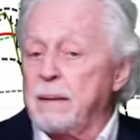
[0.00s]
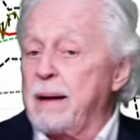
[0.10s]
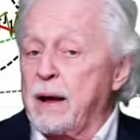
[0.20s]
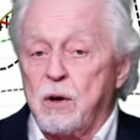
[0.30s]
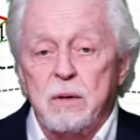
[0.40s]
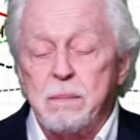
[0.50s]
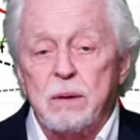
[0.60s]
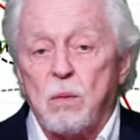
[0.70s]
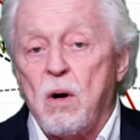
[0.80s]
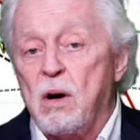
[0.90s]
I could be
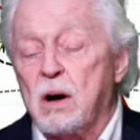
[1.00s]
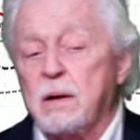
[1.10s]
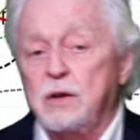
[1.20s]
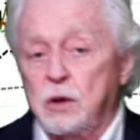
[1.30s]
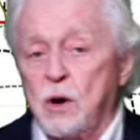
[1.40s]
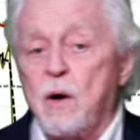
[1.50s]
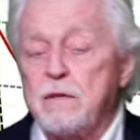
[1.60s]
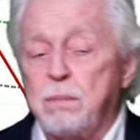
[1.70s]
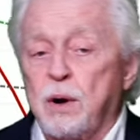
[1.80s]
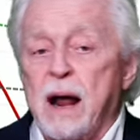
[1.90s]
wrong. You know,
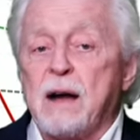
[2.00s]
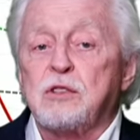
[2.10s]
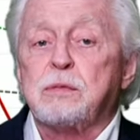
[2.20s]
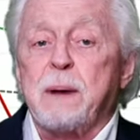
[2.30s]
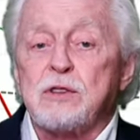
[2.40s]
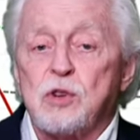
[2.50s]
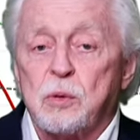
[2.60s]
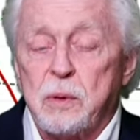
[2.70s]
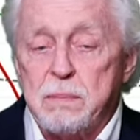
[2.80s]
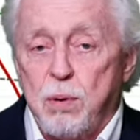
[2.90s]
I've put out a
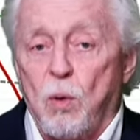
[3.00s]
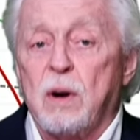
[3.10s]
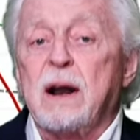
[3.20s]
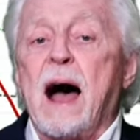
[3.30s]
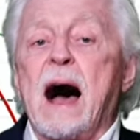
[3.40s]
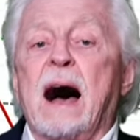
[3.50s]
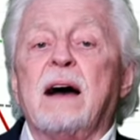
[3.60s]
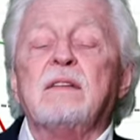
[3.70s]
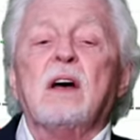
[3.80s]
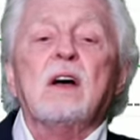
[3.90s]
special report
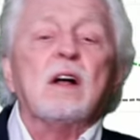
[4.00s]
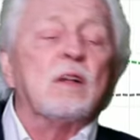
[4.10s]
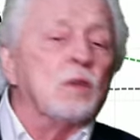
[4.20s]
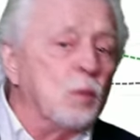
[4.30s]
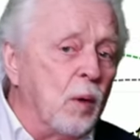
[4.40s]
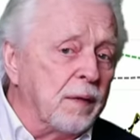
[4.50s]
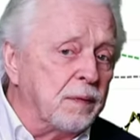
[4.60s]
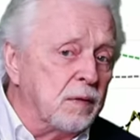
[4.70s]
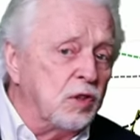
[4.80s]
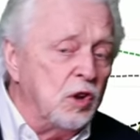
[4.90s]
on
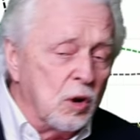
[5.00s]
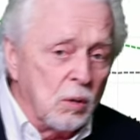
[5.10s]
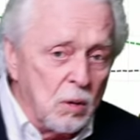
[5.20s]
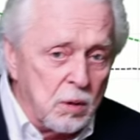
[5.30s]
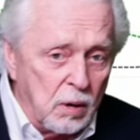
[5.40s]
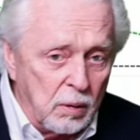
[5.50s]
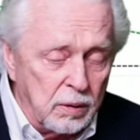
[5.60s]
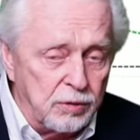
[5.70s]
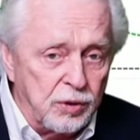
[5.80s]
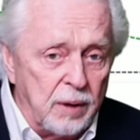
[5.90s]
what? The euro
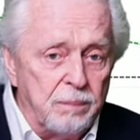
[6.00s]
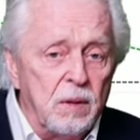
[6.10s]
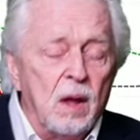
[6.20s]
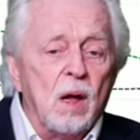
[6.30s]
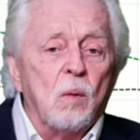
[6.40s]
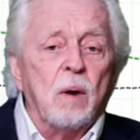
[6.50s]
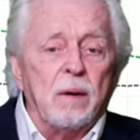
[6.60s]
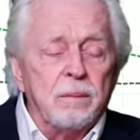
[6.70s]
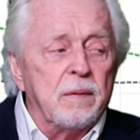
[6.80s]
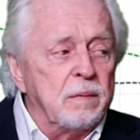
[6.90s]
currency.
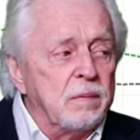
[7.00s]
Well,